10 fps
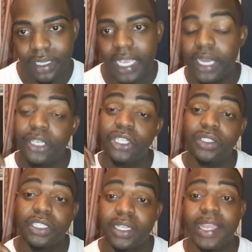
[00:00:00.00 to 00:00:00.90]
and in
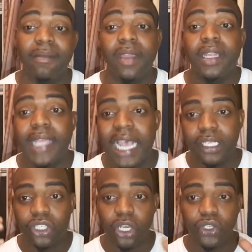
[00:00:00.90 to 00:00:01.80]
Jesus' name. That's
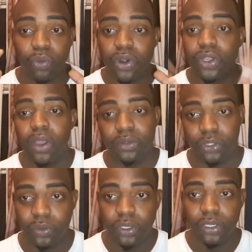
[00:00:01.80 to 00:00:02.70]
the church you want to go
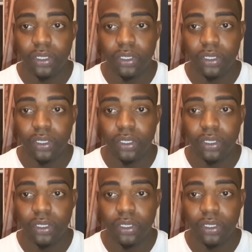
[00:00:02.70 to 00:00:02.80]
to.